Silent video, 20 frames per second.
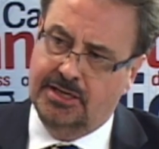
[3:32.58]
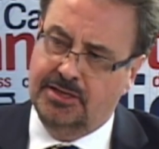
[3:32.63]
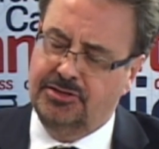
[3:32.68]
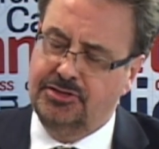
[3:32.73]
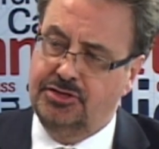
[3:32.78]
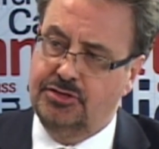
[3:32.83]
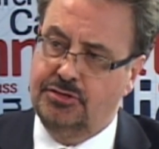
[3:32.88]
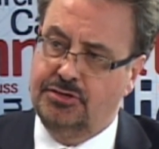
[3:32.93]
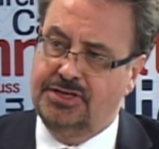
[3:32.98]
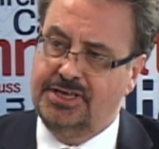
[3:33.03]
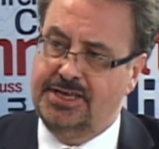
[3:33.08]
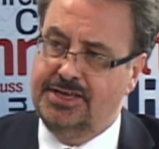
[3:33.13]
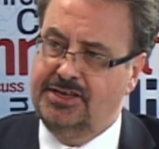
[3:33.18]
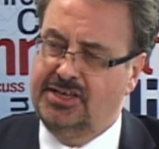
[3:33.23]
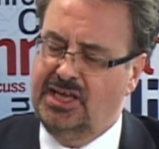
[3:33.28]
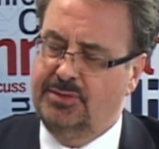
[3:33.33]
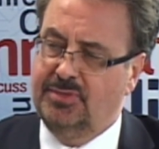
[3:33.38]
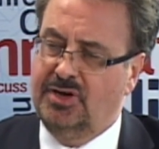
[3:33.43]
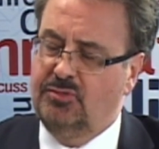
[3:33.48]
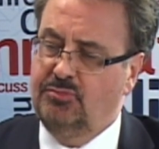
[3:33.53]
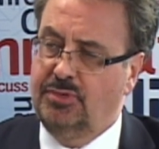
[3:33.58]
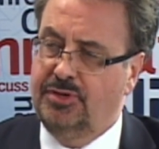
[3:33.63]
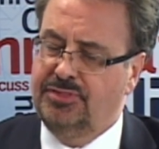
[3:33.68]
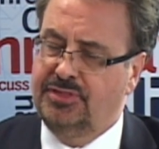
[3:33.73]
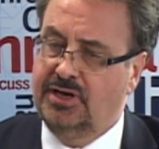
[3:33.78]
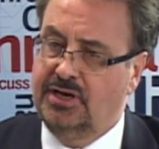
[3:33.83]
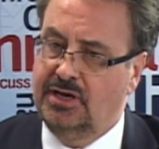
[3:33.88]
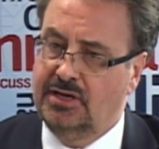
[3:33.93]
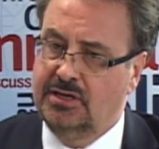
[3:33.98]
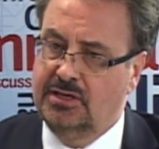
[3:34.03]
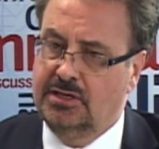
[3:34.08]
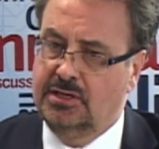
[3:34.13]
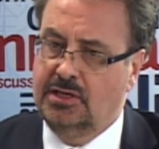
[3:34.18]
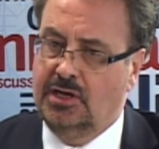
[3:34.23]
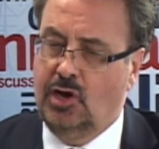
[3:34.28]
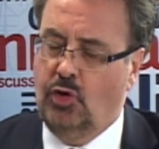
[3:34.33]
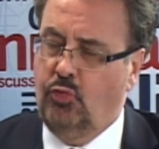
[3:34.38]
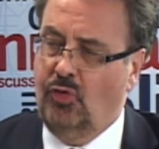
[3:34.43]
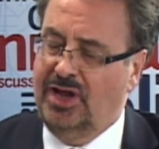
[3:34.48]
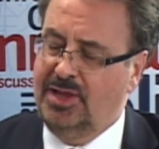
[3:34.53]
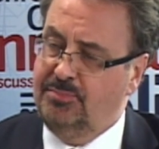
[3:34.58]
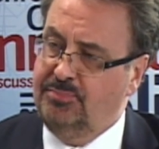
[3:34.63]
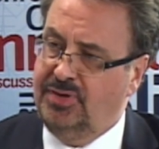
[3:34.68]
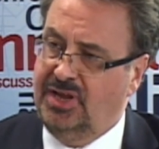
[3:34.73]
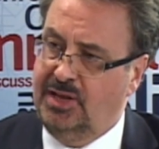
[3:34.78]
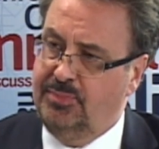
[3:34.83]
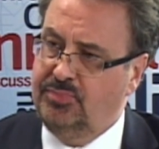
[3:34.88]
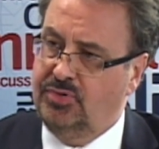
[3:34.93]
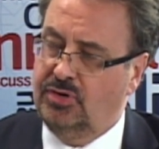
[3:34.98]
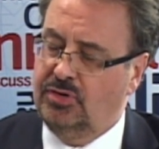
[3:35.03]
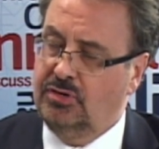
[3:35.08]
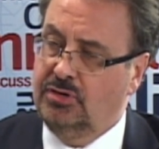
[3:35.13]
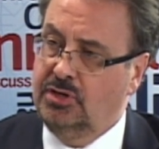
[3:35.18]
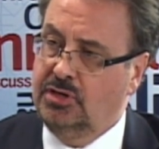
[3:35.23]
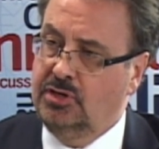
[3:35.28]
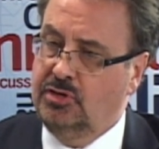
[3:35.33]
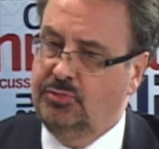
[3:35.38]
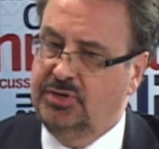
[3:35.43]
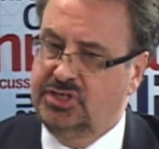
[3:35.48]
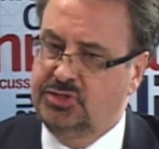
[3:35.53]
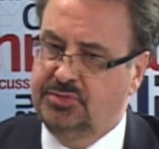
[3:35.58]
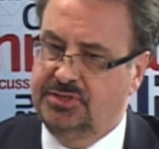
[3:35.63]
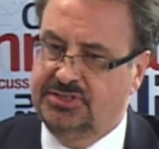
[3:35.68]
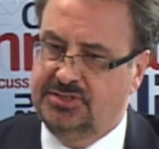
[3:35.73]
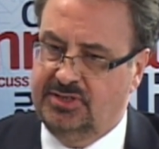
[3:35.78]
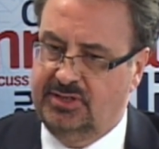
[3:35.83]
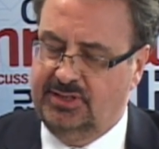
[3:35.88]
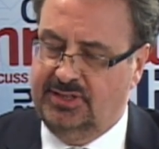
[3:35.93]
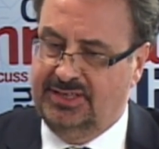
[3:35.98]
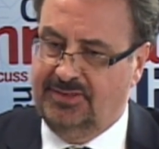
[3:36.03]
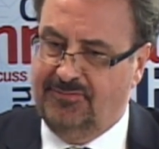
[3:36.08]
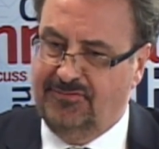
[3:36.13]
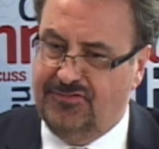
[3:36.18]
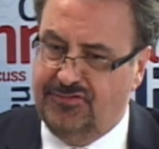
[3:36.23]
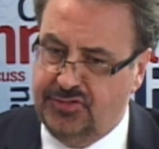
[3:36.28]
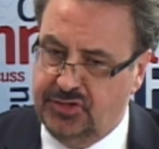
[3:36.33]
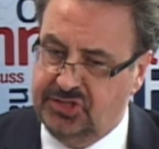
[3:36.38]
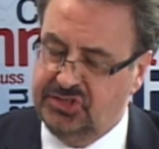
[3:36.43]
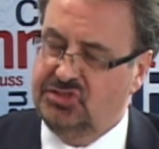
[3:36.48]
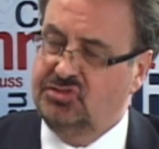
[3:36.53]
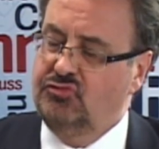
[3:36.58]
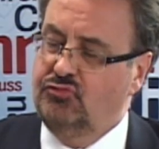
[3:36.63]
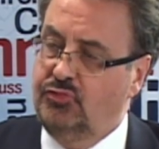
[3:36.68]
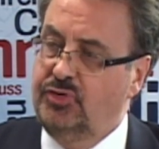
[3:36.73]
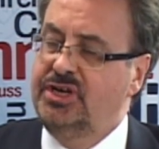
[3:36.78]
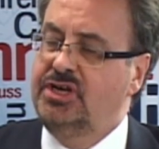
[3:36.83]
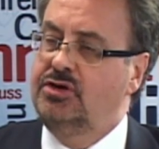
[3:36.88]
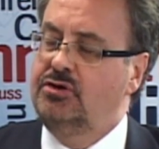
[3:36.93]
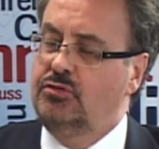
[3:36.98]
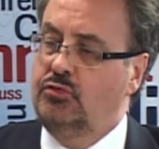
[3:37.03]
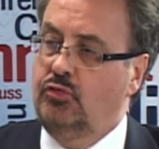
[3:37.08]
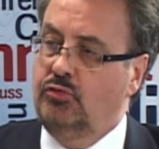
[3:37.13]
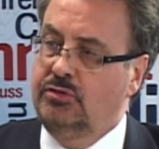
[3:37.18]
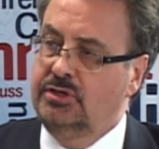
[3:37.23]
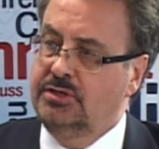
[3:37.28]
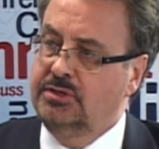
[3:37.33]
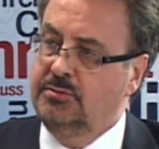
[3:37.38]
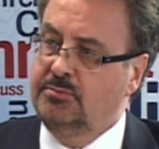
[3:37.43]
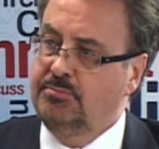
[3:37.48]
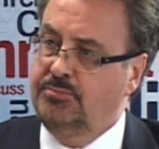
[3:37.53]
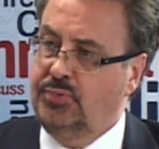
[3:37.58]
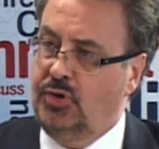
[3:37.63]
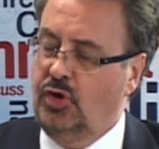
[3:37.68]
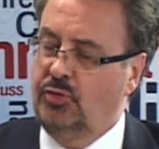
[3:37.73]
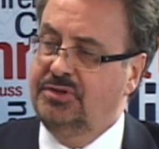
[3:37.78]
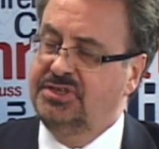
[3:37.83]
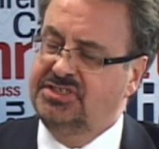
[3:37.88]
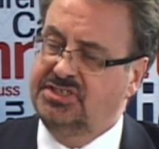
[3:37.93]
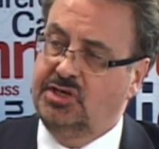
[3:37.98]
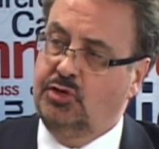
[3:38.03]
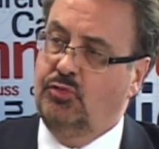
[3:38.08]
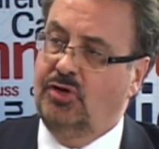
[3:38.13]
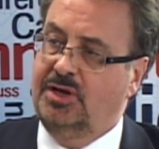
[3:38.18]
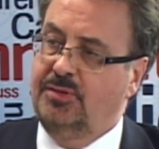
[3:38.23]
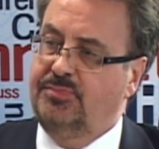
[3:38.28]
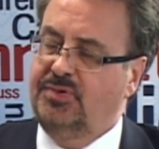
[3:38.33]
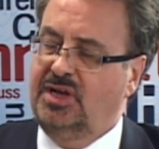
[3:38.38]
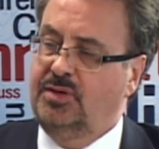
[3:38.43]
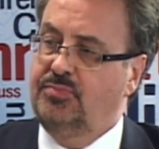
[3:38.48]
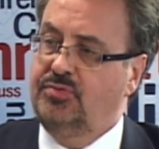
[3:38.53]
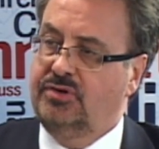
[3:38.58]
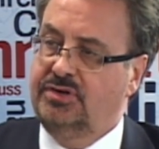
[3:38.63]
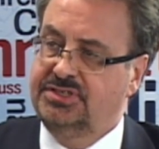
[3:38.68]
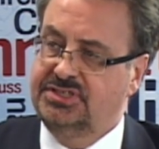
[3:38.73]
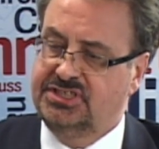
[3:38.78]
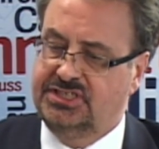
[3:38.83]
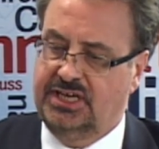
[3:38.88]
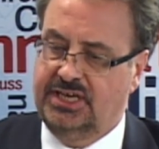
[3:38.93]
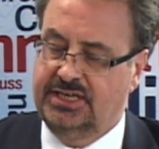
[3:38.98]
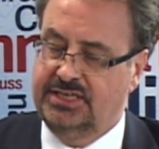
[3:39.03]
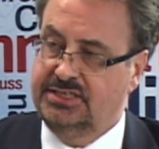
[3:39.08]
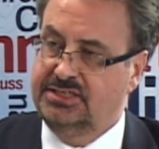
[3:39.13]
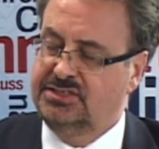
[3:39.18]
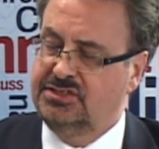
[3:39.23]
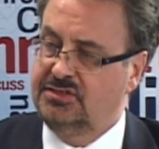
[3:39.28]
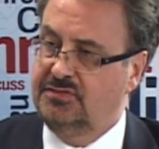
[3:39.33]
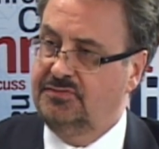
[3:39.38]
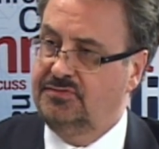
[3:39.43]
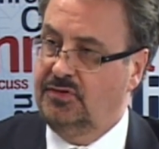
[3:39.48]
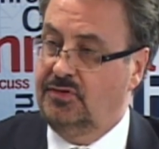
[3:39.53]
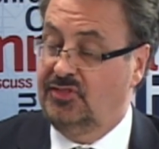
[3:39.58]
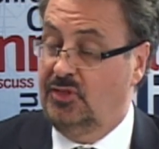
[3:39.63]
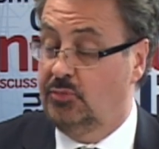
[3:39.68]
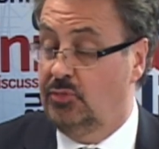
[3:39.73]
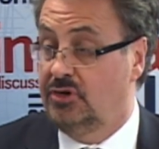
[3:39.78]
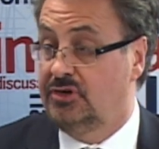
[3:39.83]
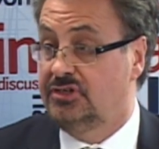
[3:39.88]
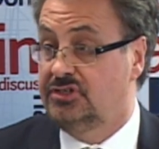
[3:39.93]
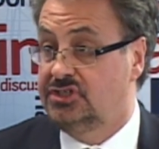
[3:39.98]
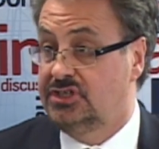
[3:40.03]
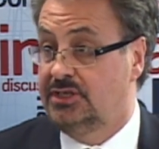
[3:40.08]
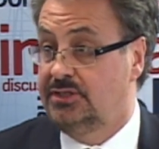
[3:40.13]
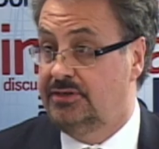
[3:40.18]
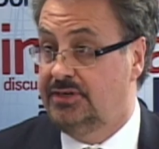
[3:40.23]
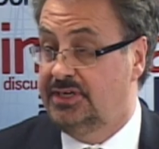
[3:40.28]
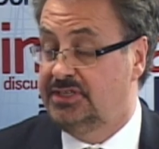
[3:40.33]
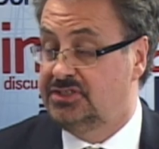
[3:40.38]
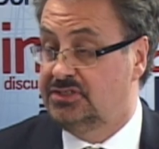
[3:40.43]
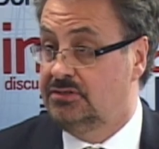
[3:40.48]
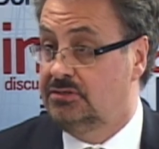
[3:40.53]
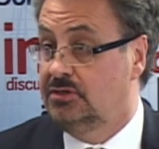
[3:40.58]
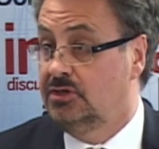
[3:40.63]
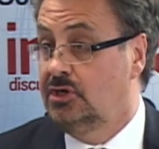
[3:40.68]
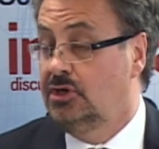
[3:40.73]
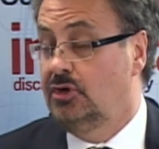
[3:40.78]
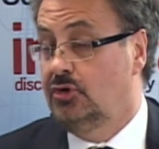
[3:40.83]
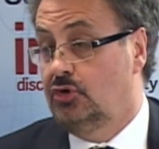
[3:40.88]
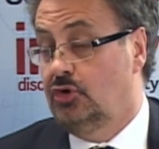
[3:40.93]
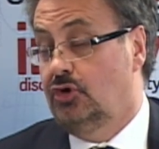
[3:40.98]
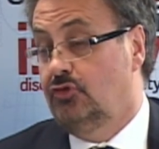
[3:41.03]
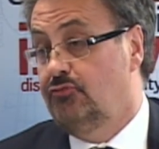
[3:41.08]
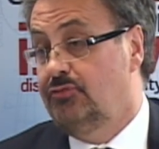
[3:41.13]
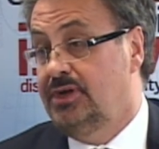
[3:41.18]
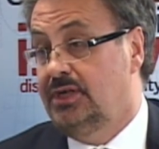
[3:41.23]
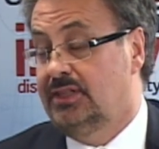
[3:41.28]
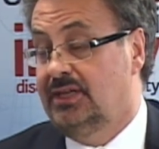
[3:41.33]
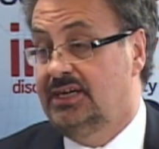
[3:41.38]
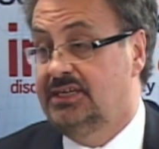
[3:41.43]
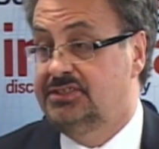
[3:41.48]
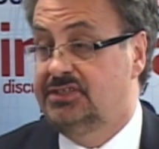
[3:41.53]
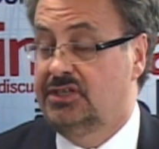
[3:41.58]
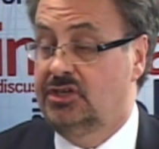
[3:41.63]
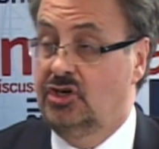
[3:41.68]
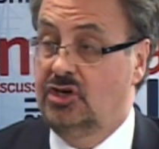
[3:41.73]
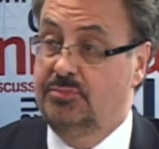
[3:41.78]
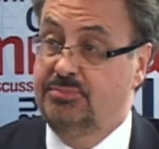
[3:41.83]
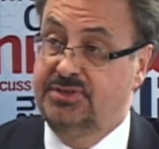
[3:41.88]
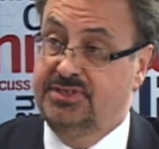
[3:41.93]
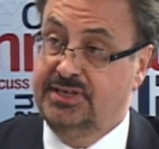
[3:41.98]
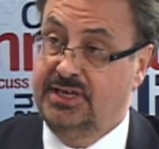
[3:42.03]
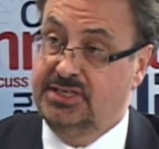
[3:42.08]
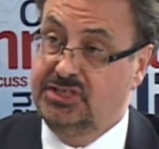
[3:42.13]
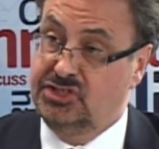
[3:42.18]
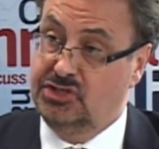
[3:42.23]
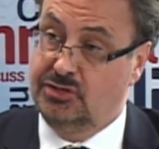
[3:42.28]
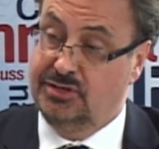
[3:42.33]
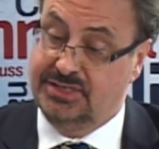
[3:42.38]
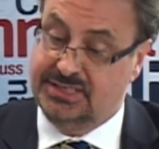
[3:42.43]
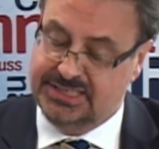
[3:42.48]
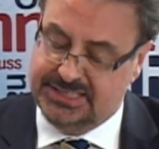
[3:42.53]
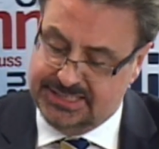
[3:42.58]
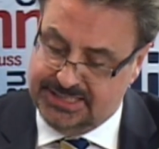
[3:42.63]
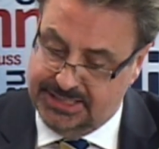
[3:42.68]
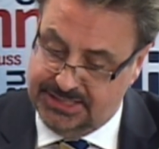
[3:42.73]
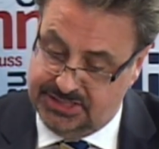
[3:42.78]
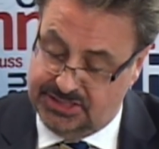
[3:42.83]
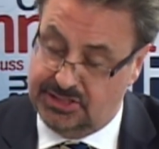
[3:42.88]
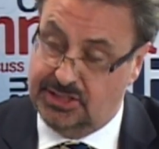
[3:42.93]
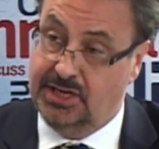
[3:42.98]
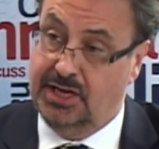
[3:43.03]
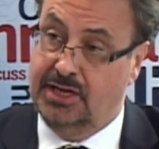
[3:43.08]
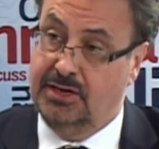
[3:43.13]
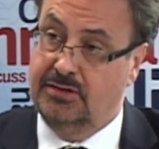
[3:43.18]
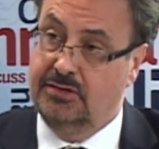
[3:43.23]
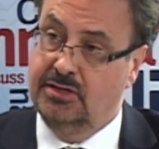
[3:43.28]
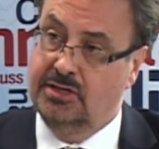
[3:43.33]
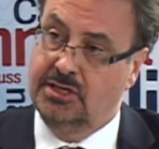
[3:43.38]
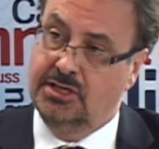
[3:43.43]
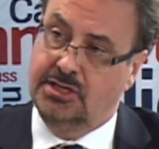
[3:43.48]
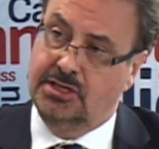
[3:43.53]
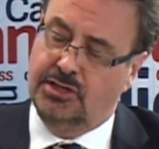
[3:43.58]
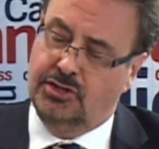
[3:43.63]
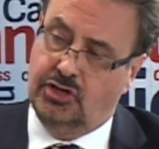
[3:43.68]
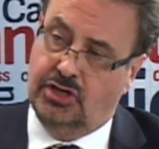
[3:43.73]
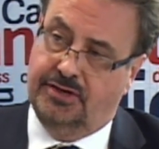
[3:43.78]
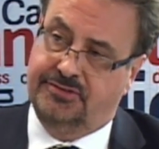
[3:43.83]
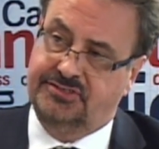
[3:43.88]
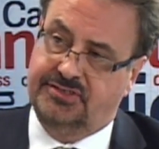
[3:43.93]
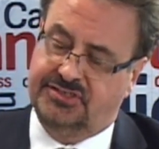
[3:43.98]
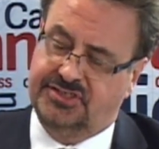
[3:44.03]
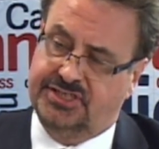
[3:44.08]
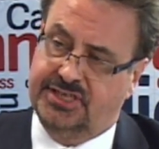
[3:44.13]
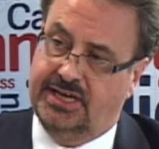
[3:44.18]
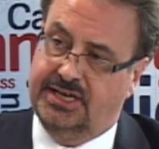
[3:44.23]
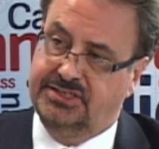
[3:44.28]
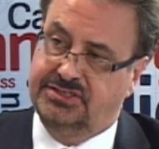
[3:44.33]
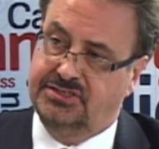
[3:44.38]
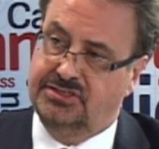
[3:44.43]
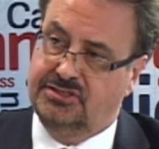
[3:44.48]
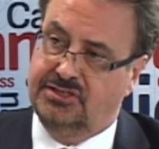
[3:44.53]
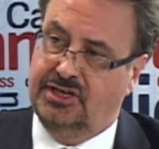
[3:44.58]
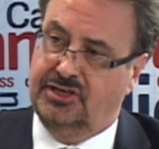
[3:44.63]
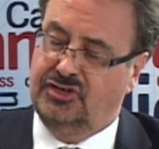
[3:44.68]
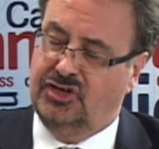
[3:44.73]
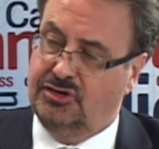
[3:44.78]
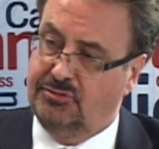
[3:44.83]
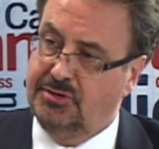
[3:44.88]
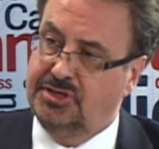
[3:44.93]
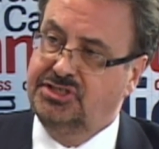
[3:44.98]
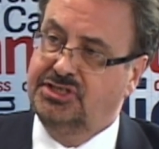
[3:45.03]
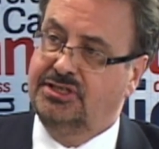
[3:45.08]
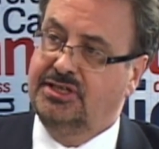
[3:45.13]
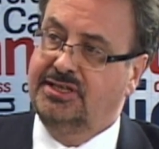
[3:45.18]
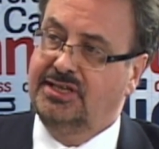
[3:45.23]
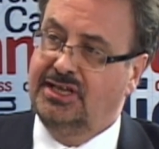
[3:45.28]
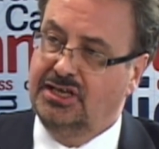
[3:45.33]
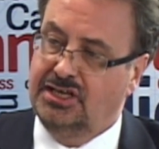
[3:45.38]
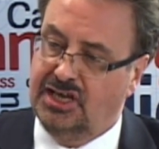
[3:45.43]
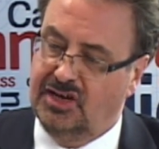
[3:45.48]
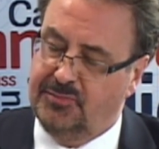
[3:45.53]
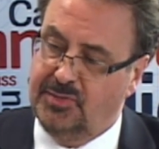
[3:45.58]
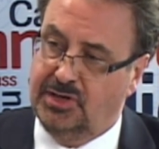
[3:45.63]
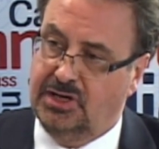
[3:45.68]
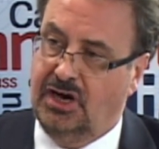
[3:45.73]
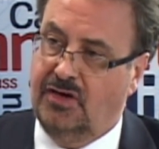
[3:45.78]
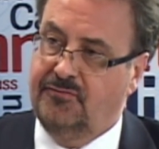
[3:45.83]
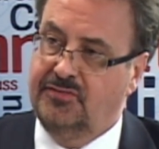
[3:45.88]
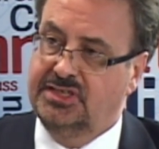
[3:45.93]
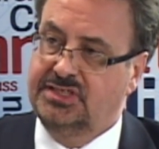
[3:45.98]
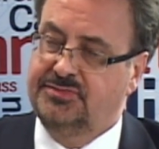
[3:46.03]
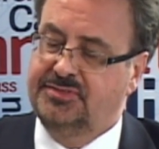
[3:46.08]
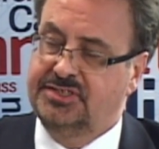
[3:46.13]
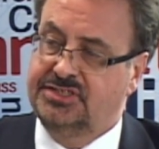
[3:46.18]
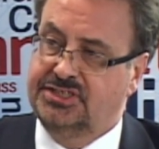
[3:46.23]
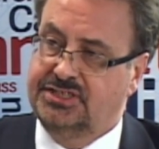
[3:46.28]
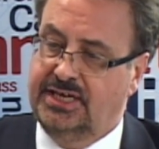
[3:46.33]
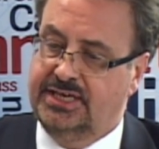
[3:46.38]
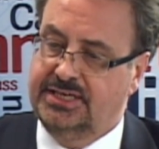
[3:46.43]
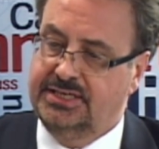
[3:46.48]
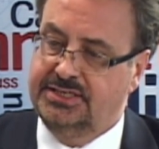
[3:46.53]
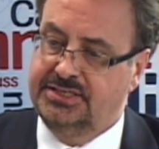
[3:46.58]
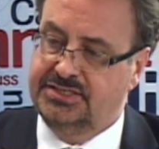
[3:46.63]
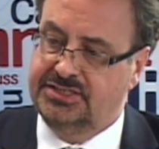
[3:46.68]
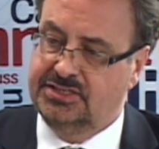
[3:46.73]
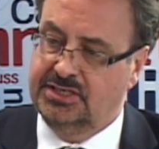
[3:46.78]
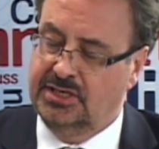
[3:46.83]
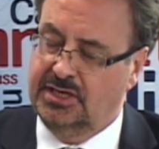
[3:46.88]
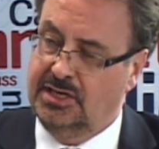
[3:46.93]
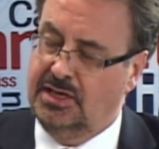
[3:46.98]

the UK came out with a white paper, which was the first real policy white paper on science of the modern generation, called Realising Our Potential. And since then, the Office of Science and Technology, then the Government Office for Science,